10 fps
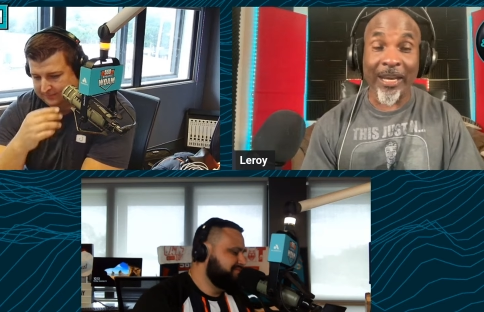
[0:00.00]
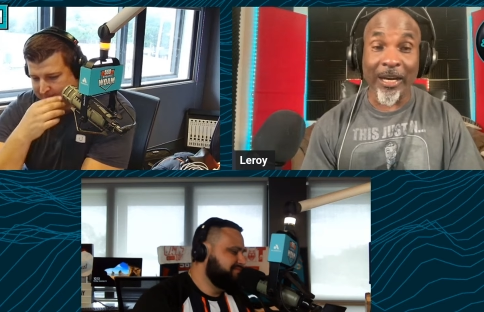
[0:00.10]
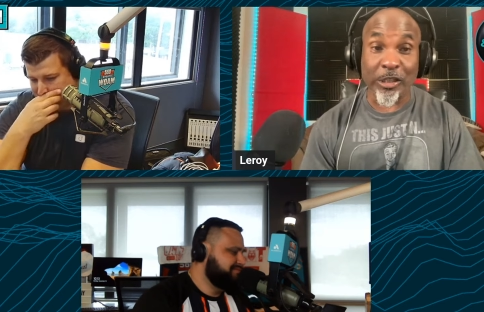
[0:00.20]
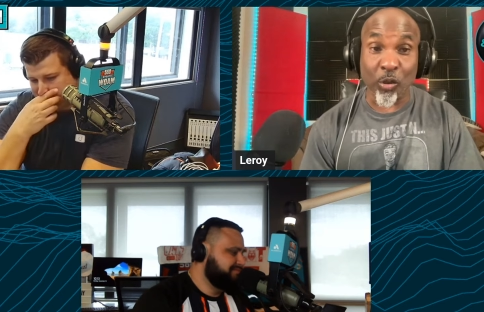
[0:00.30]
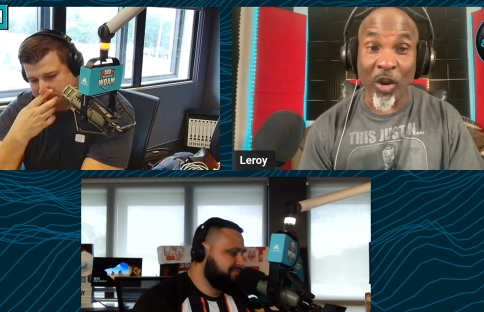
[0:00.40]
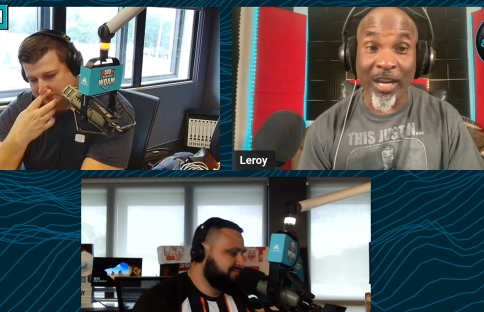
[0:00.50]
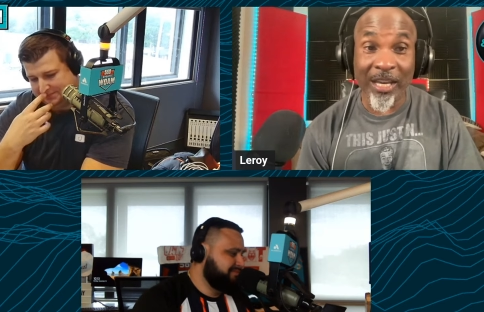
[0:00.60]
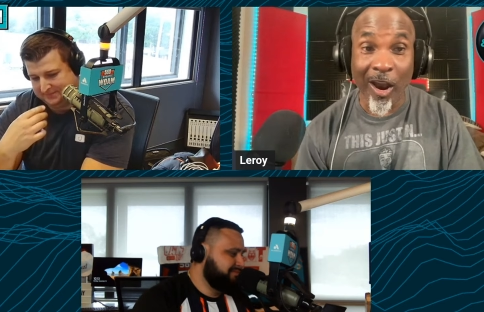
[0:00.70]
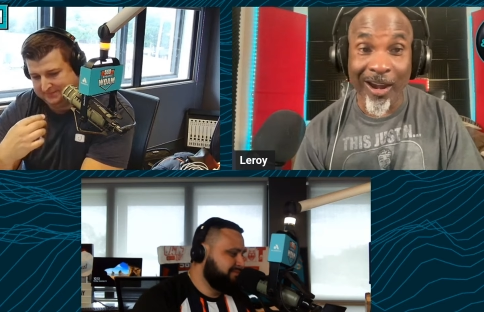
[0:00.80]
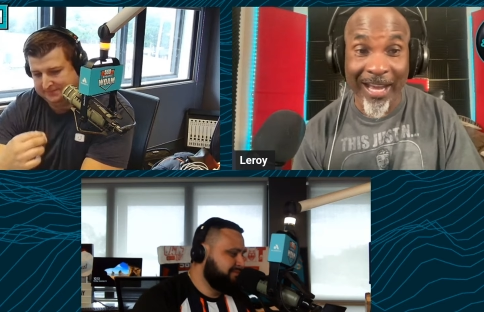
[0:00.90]
Speaker 1: a 20
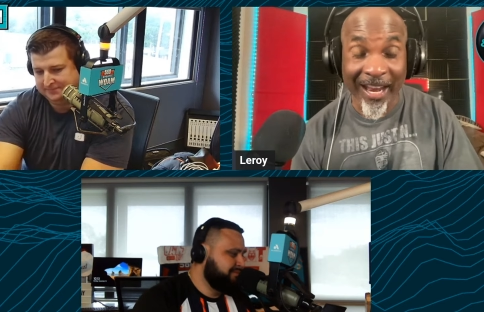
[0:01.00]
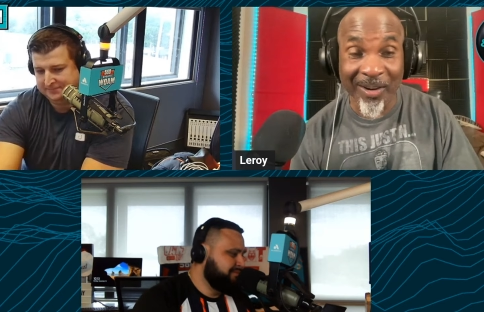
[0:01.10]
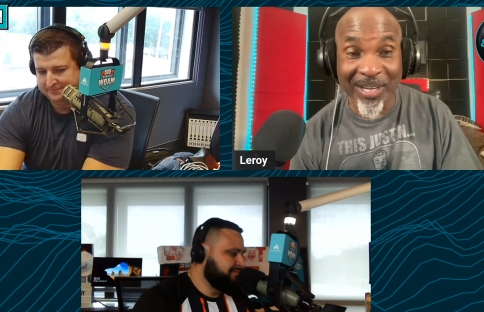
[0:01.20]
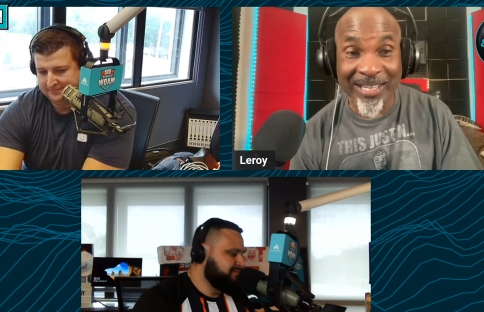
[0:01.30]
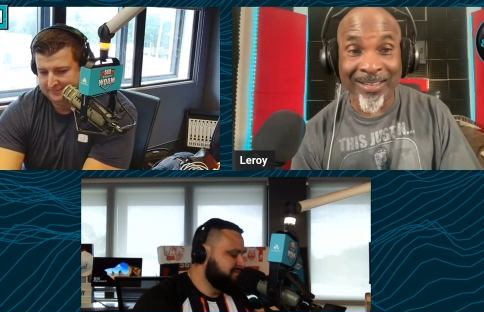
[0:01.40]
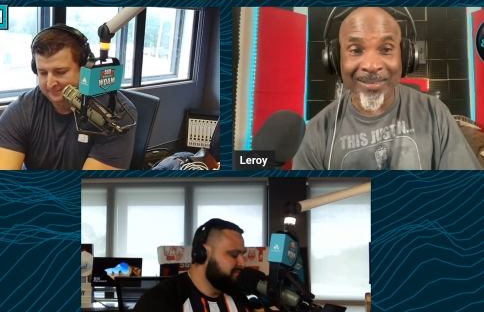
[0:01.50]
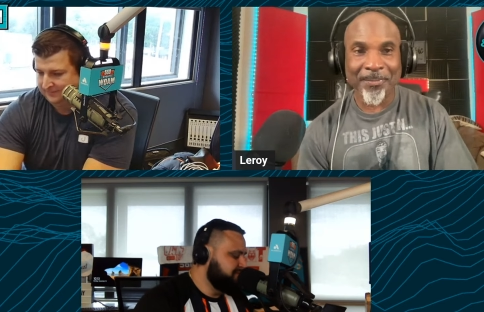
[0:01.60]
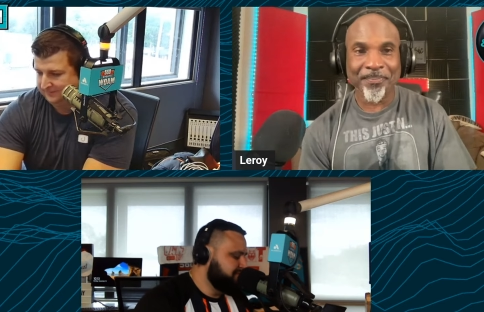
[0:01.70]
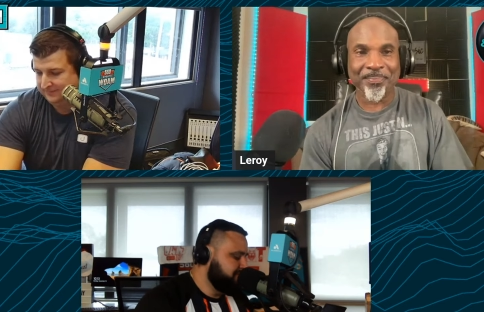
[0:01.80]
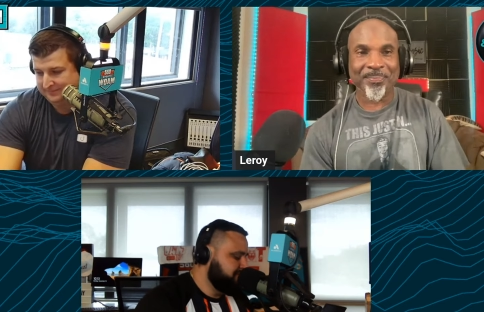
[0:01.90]
yard area.
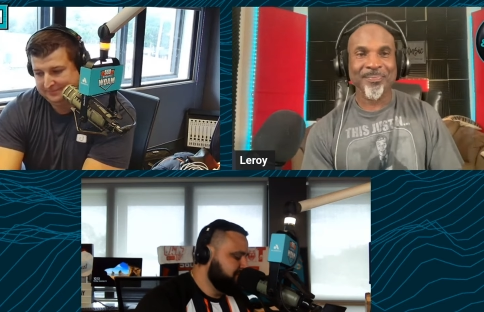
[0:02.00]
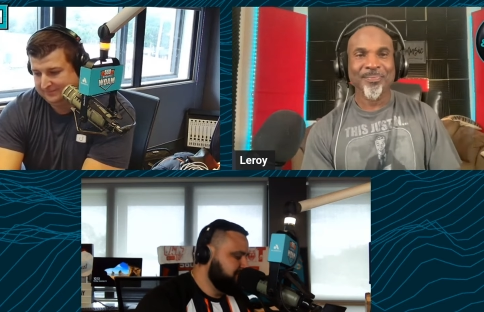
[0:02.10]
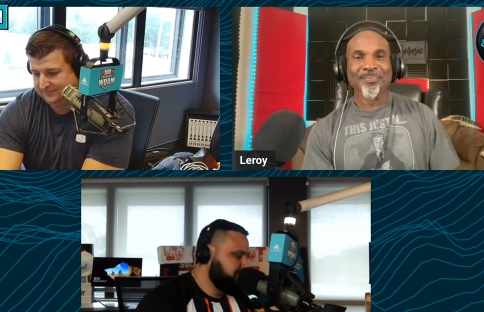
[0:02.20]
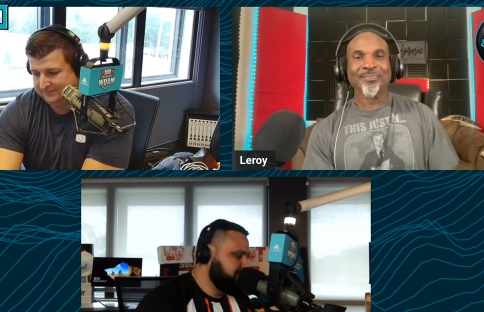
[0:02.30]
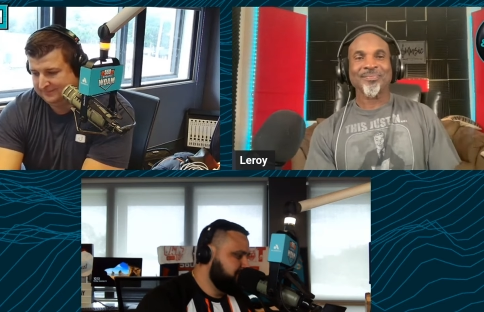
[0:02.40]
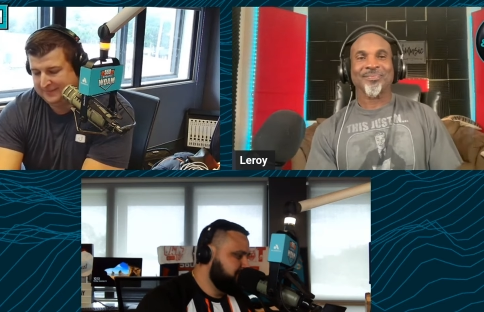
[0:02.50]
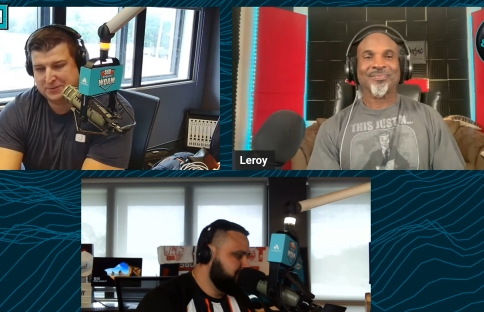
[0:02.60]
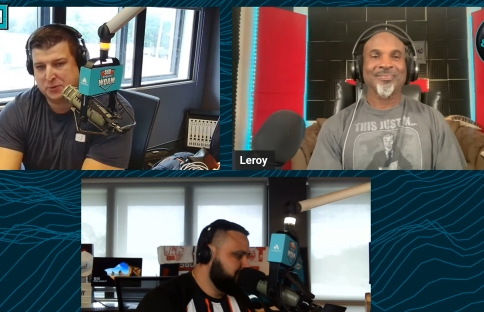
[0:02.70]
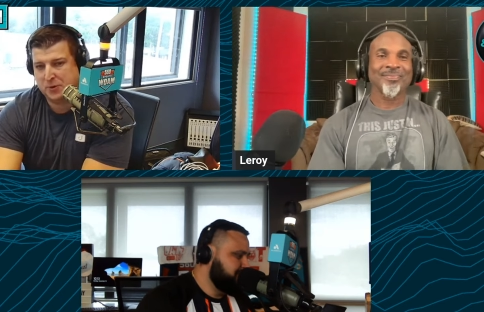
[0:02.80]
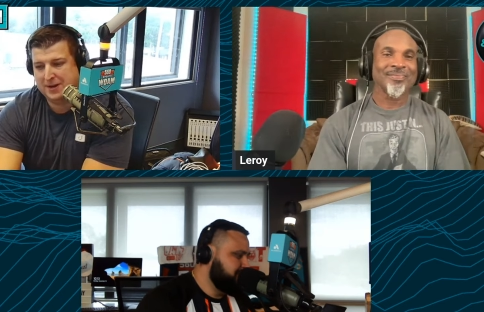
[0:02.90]
Speaker 2: It
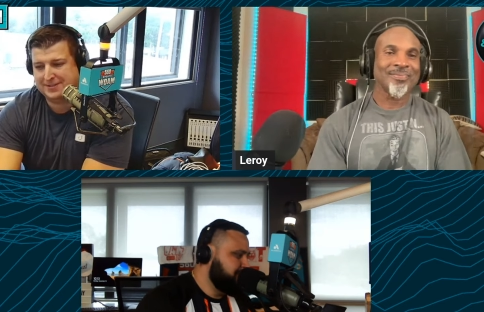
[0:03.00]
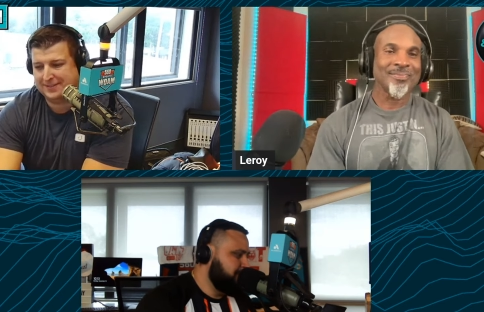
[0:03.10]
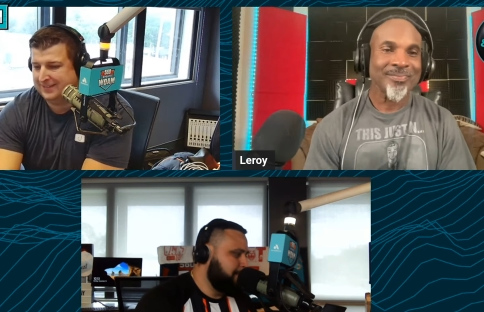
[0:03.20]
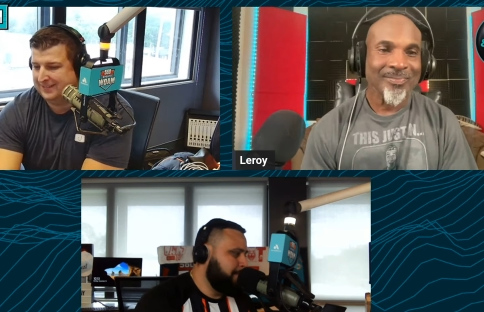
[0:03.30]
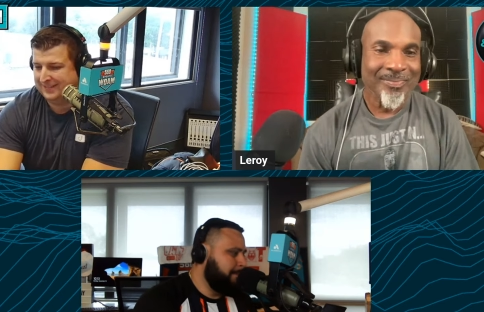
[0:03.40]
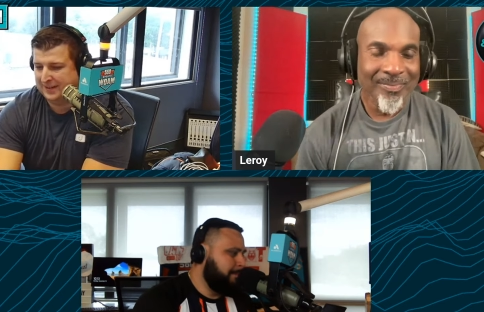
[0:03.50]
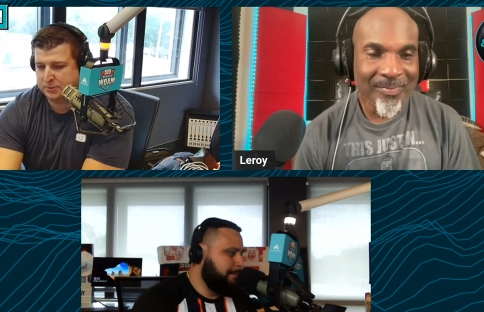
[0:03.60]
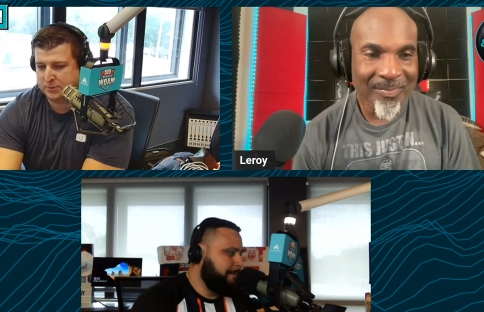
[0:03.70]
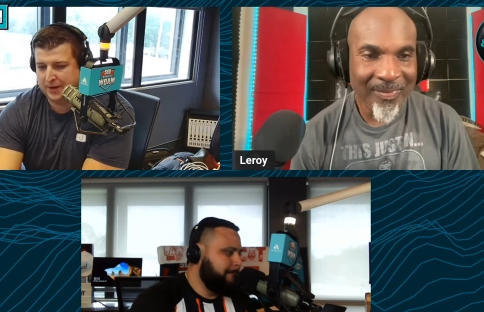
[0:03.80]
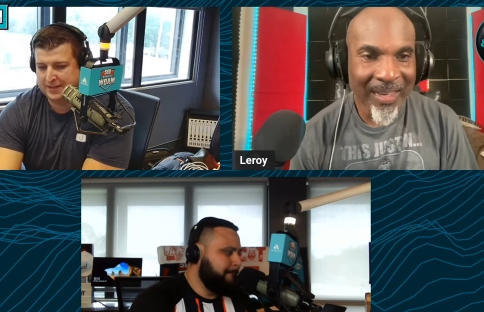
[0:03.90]
was crazy. It
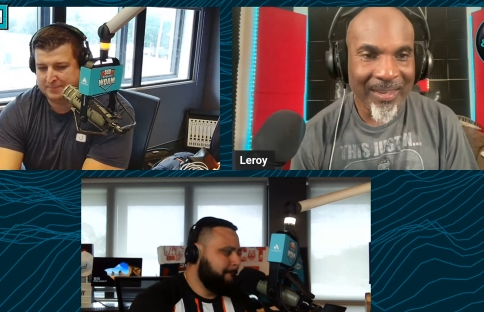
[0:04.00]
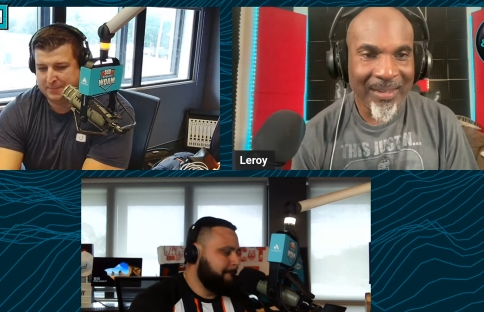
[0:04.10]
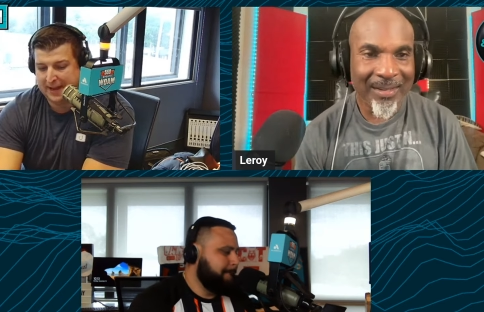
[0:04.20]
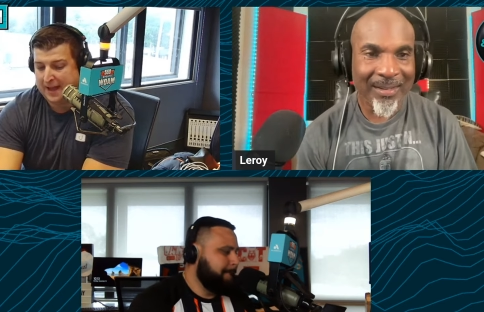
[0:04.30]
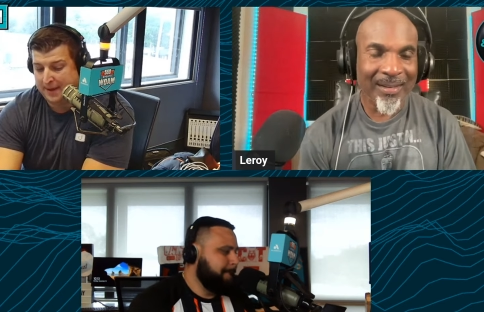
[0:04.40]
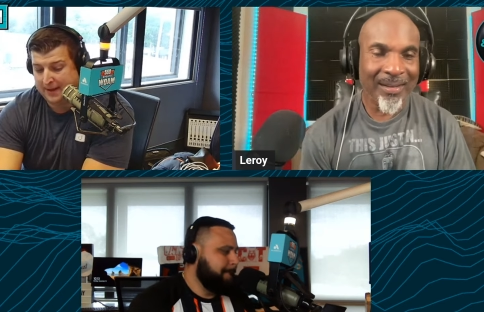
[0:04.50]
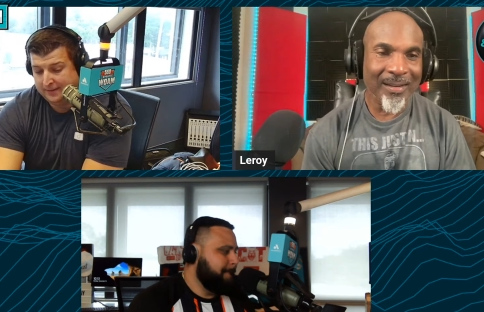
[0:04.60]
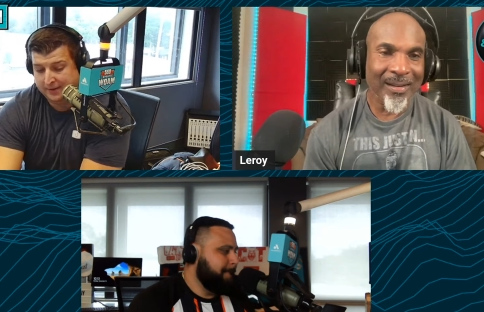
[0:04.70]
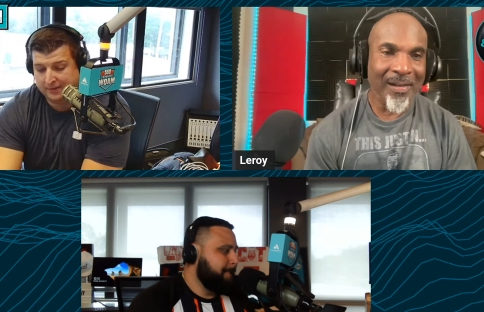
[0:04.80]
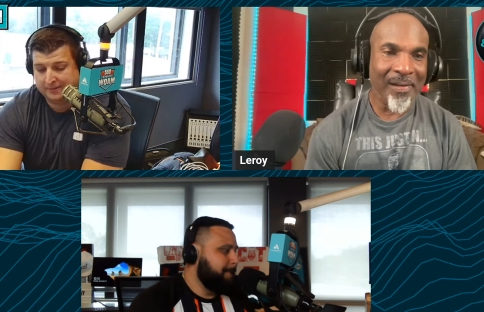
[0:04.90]
was crazy. But yeah,
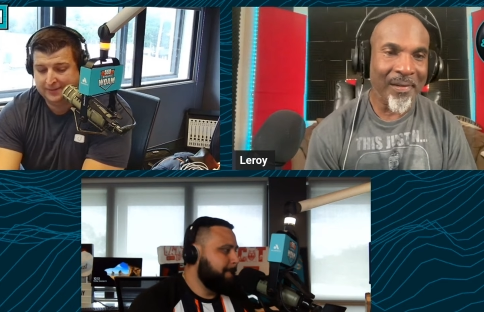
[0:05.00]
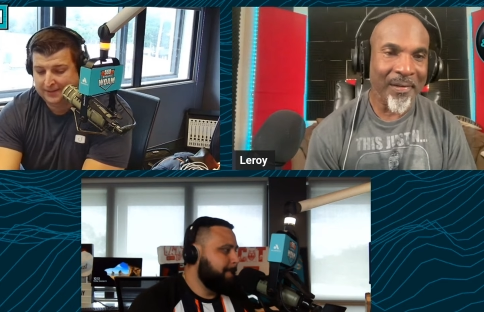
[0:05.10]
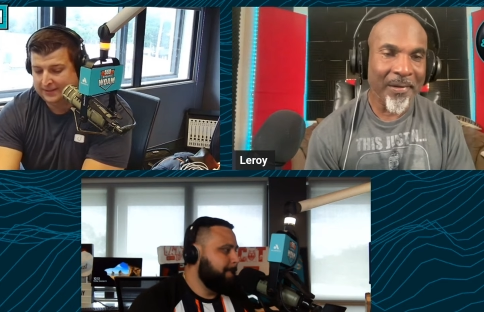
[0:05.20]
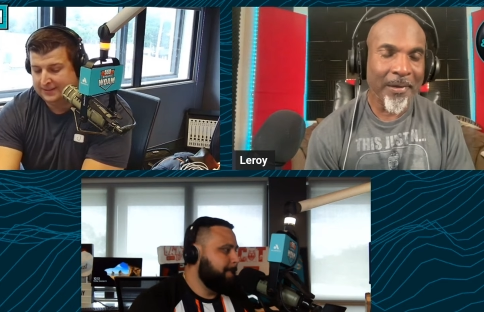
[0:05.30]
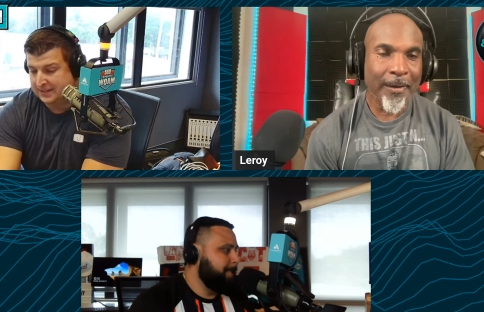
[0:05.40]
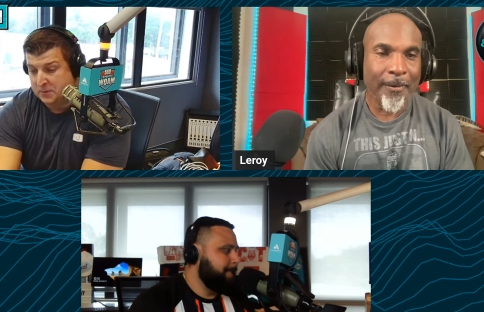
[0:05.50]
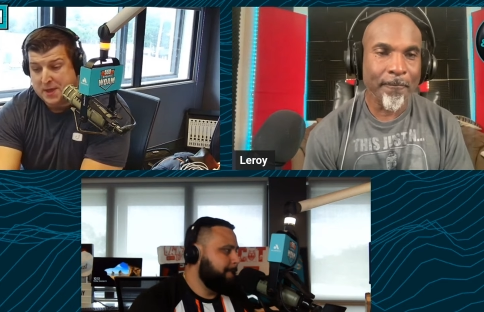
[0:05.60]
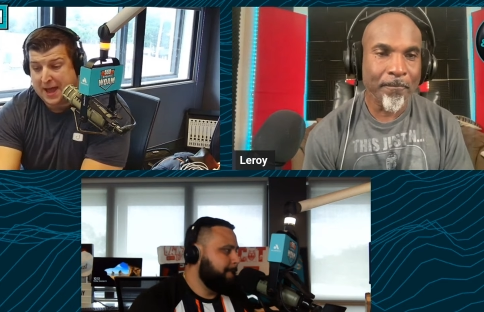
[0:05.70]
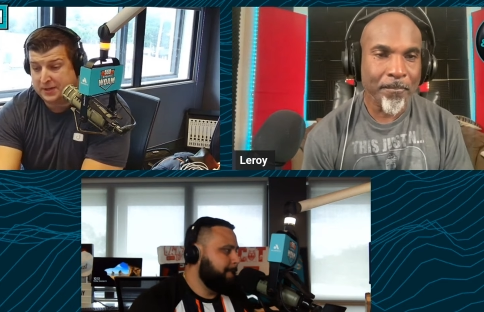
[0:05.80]
man, look, did what they